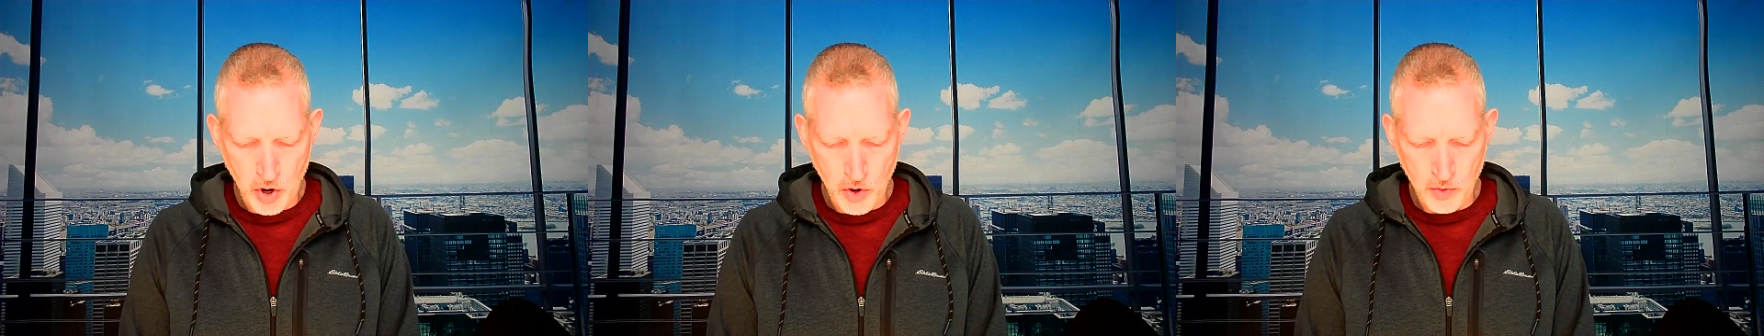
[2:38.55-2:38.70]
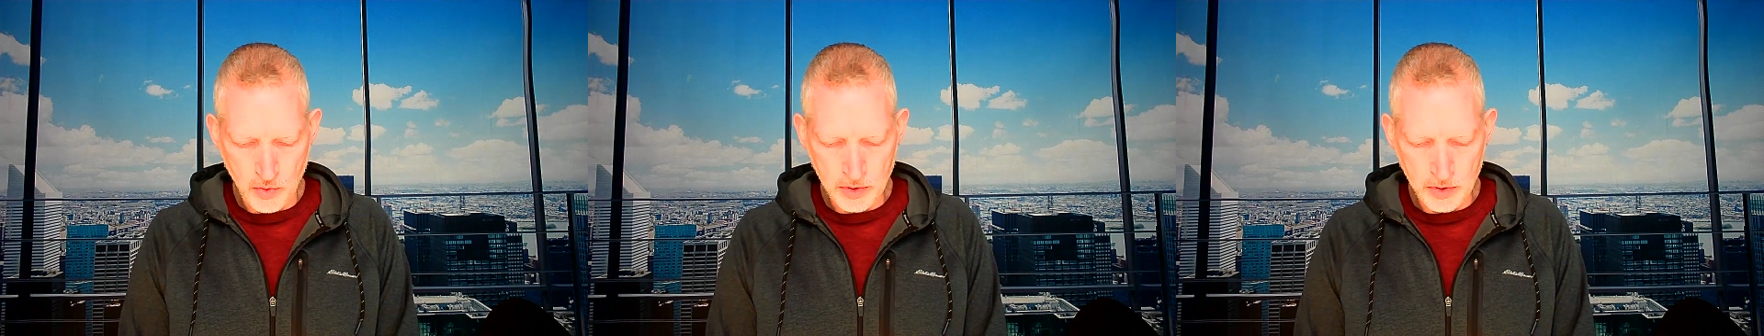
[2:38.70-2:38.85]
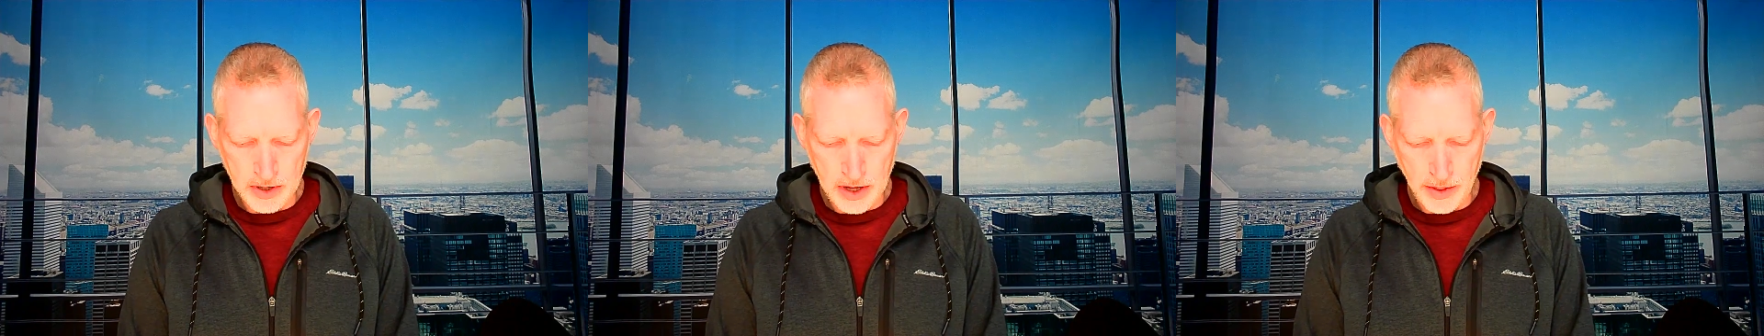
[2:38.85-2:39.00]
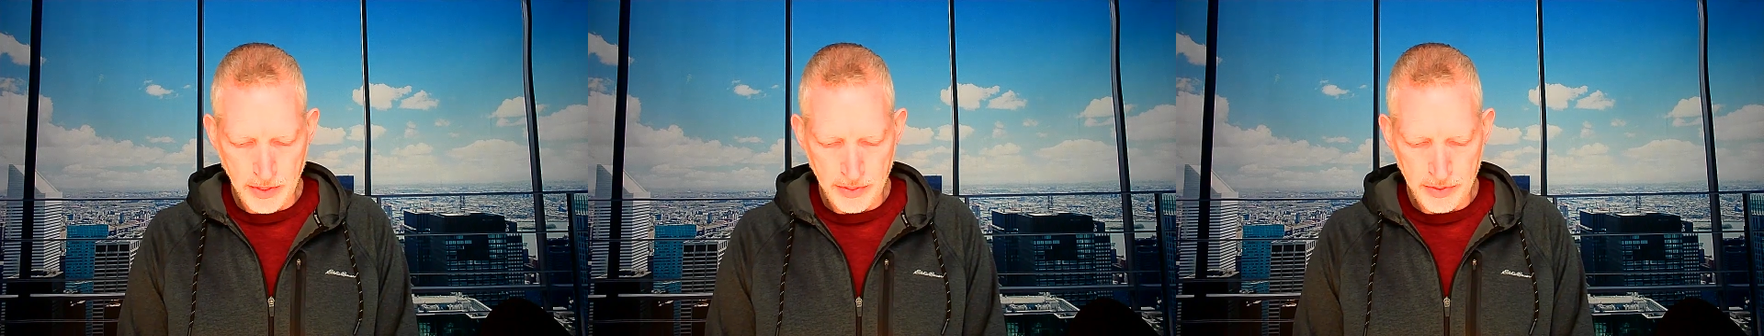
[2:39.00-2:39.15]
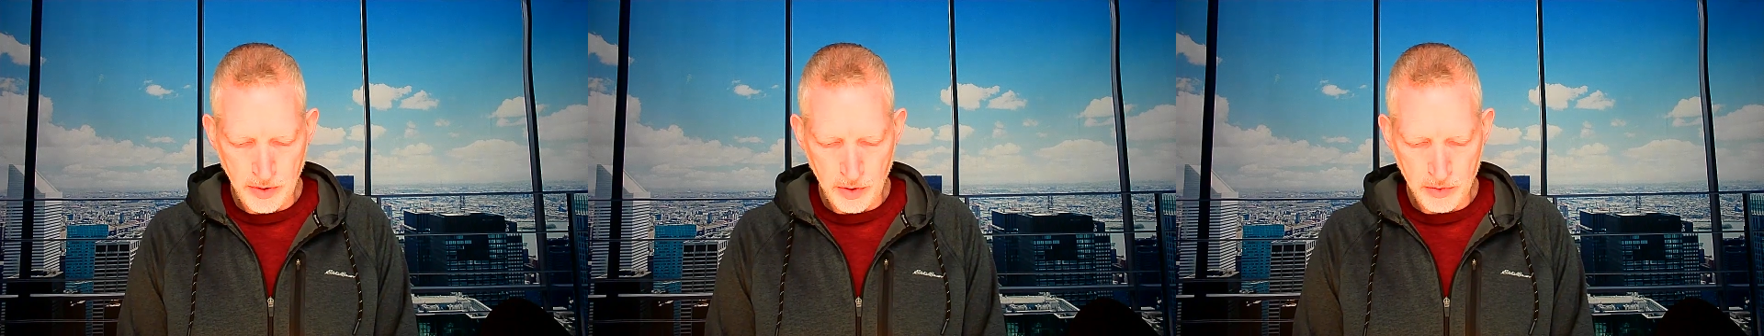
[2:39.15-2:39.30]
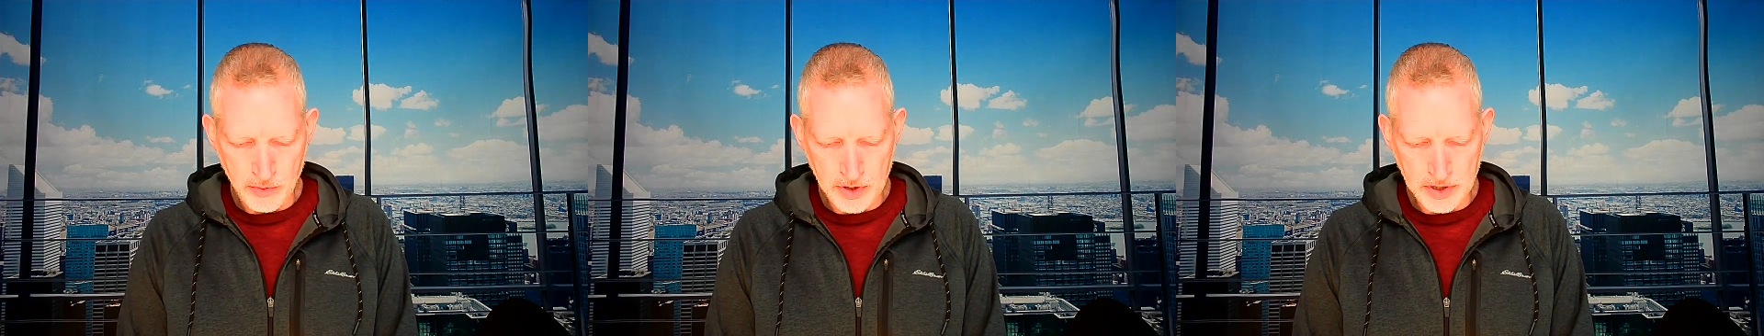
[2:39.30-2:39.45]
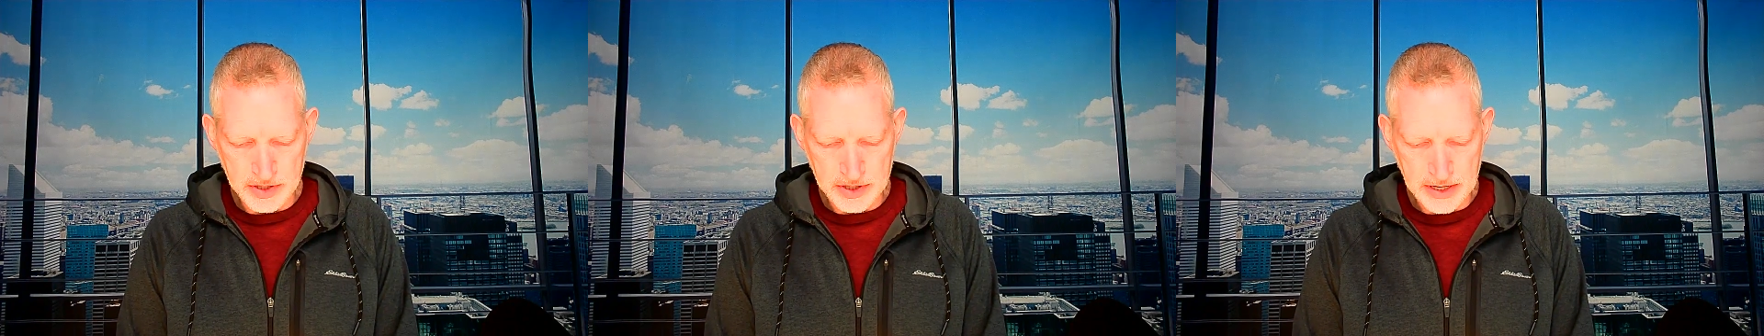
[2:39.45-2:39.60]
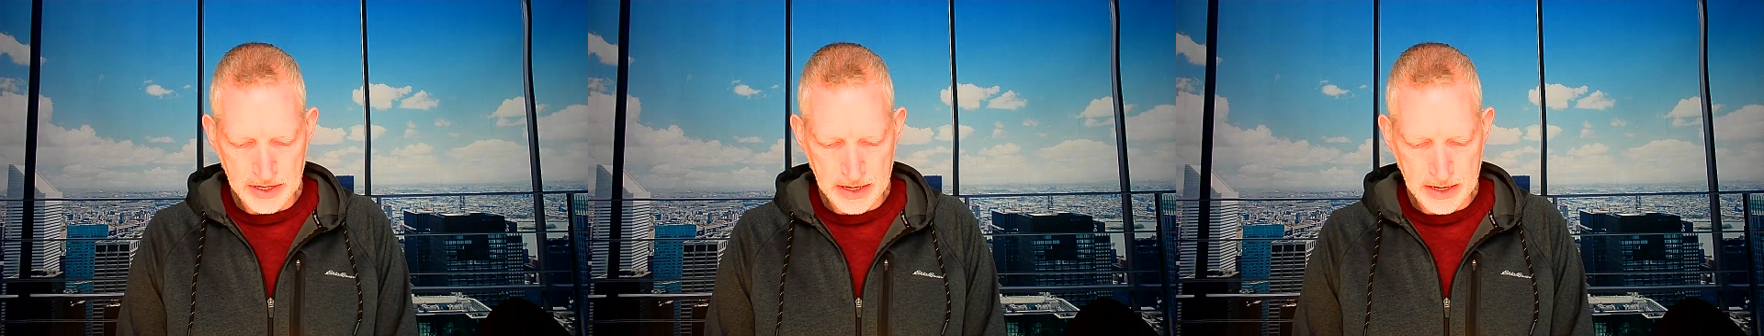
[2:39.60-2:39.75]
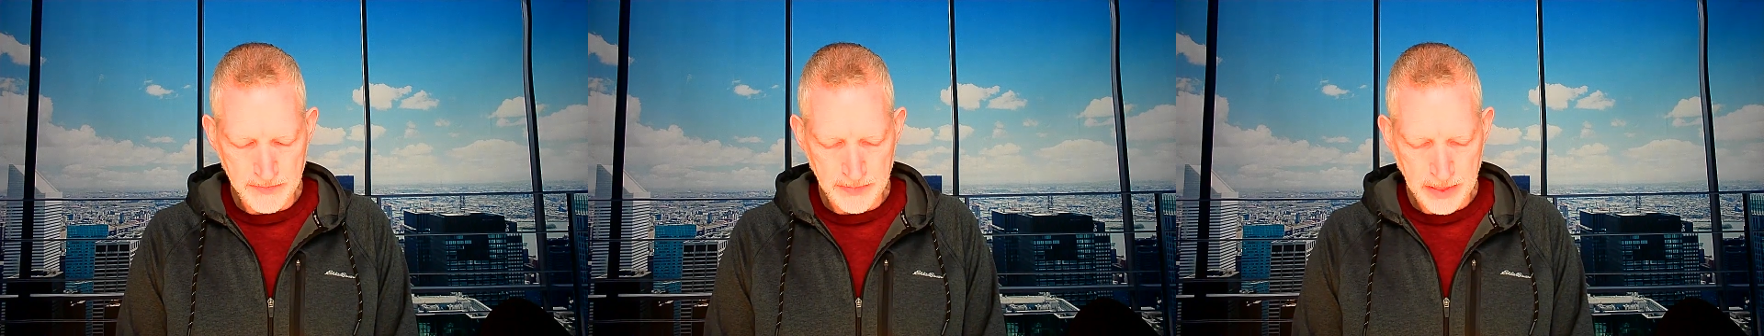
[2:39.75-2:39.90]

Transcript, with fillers: own authority